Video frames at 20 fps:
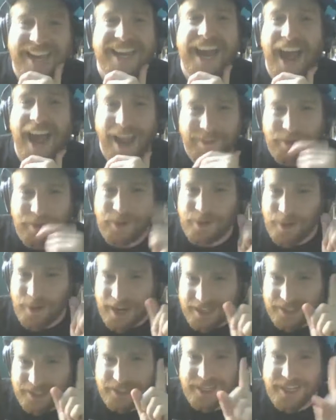I've owned a
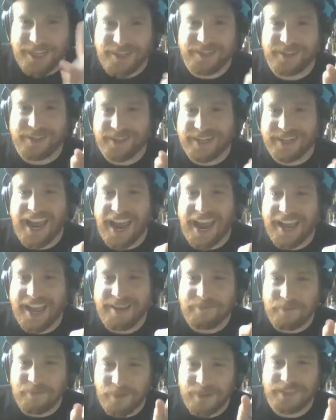singular cat
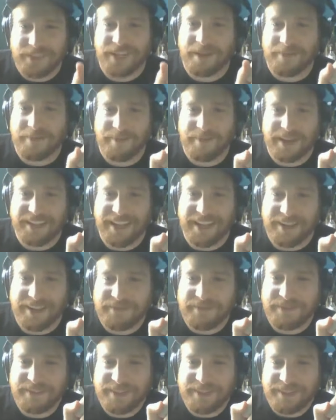one time in my life.
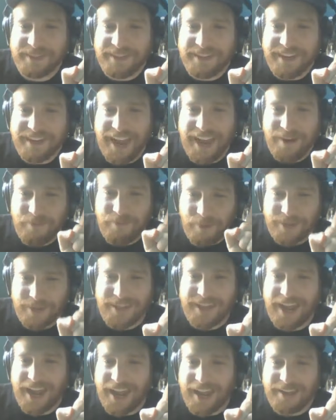Had 1
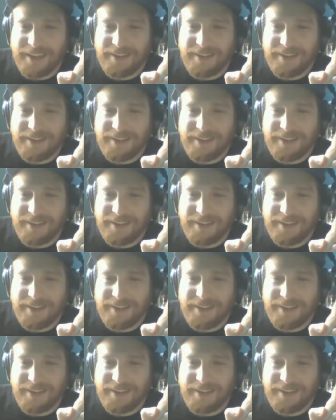cat.